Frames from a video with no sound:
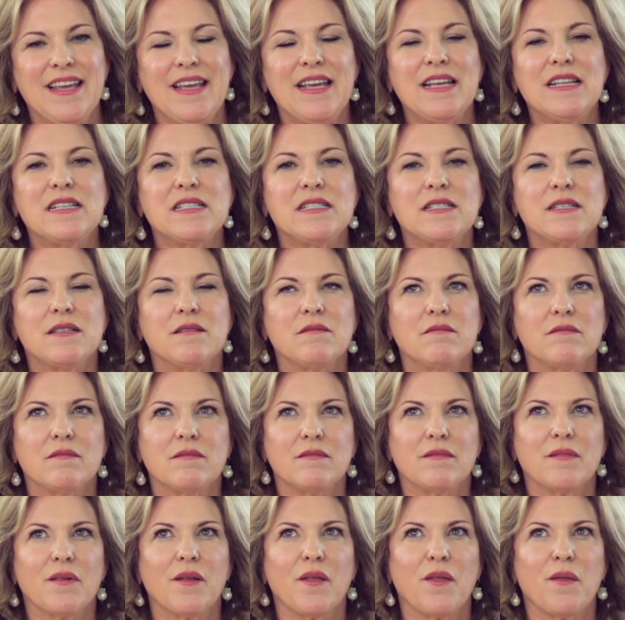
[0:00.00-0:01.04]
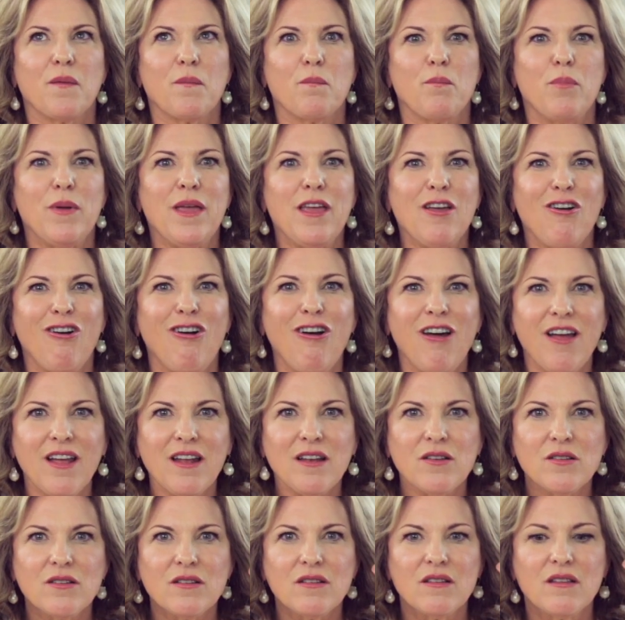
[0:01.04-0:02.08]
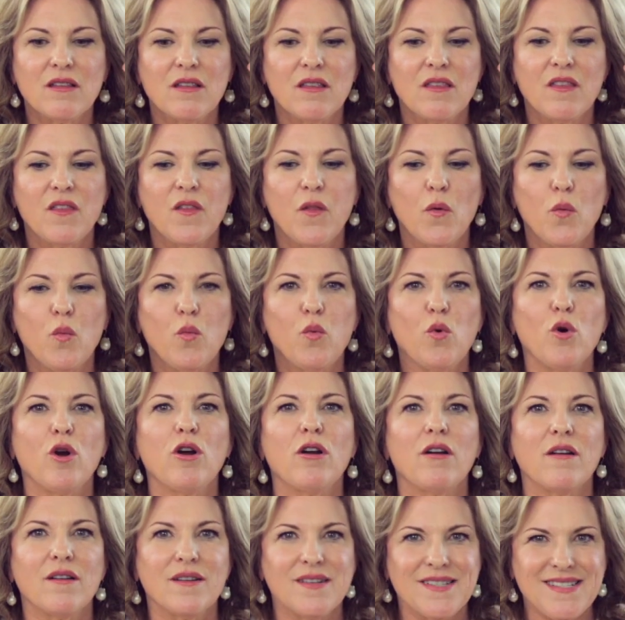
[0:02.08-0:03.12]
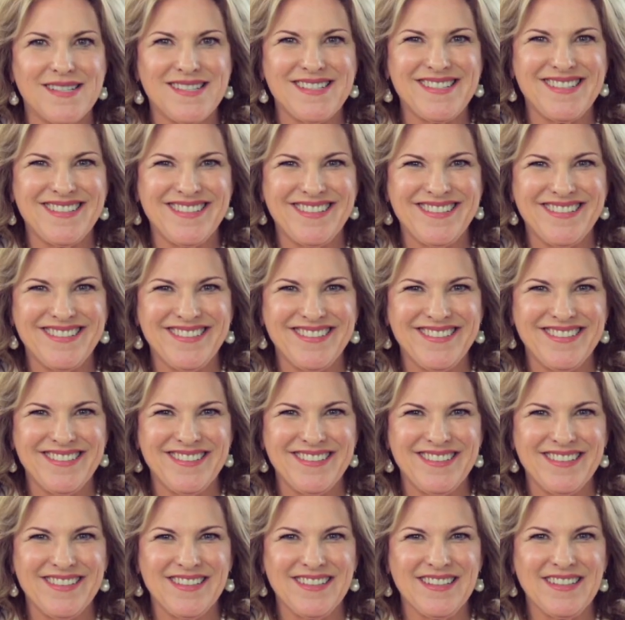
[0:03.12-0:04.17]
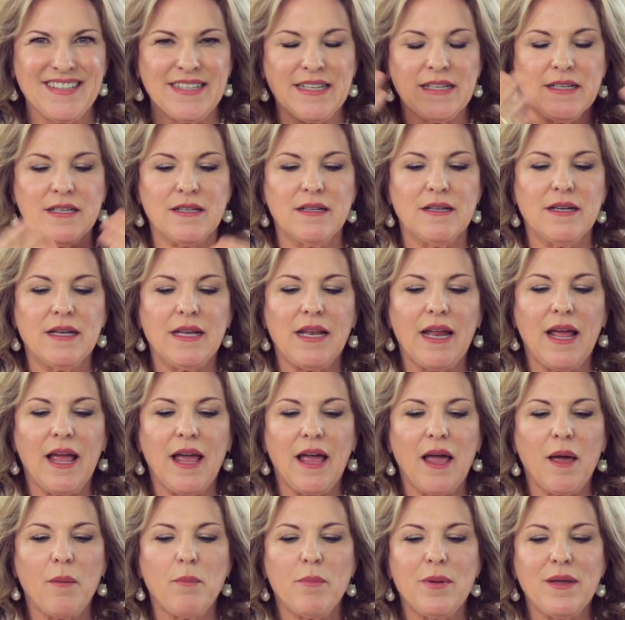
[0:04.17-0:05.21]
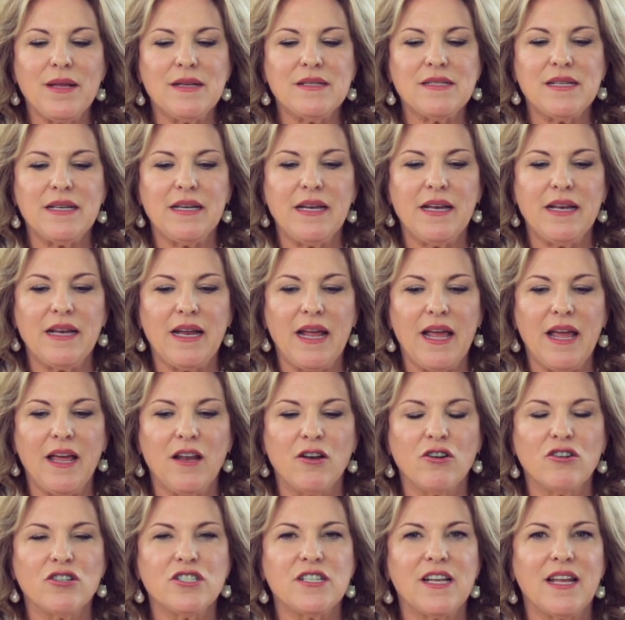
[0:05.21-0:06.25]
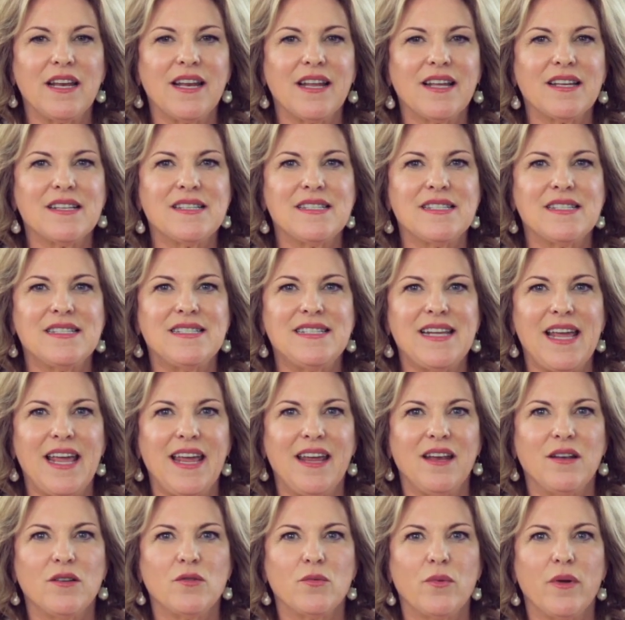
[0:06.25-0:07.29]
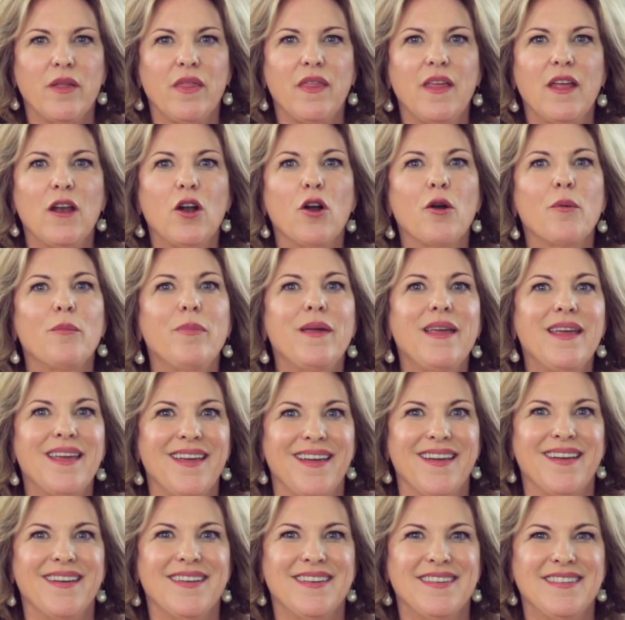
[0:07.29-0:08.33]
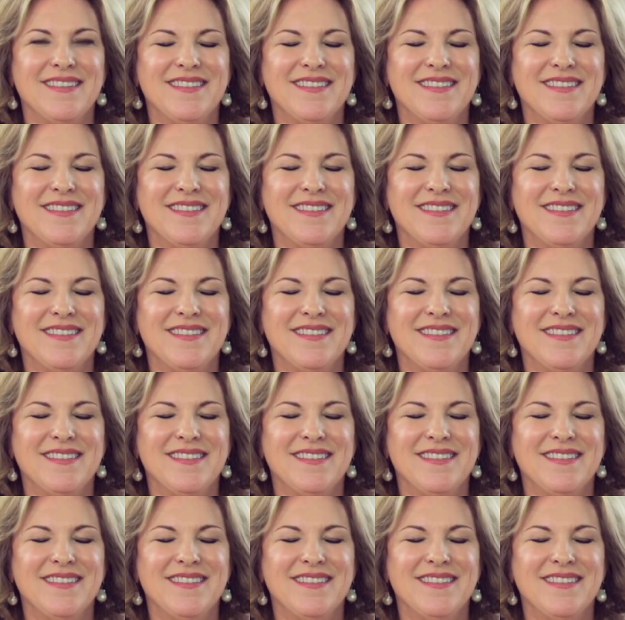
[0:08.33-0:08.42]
it's beyond the words. It happens in an energetic state within our being.